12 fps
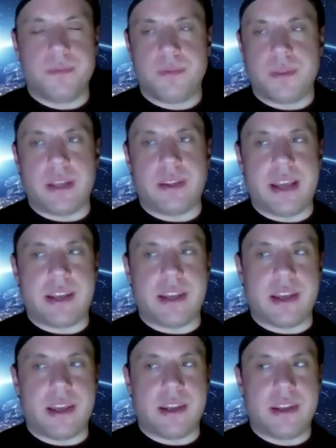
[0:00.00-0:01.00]
like
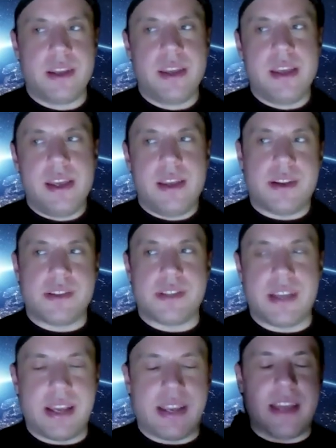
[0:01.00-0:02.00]
because
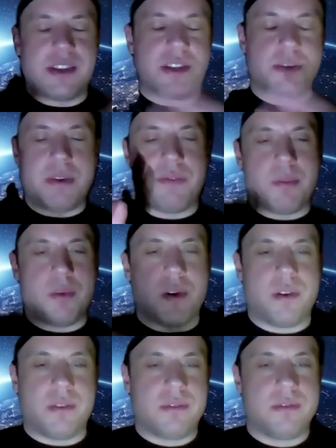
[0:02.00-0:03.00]
it can't just be from
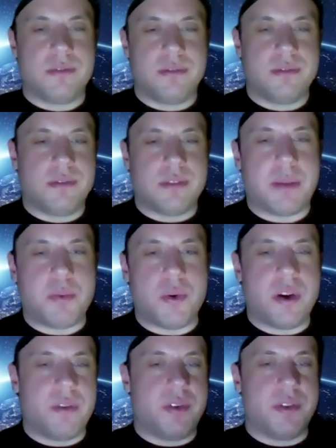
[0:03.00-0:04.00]
one like
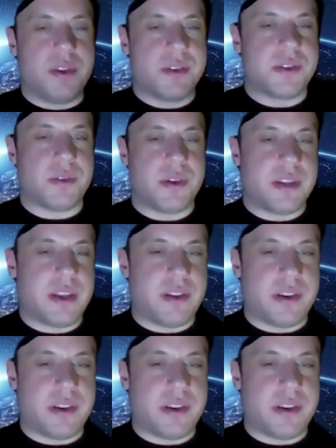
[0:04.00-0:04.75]
point of view, the storytelling.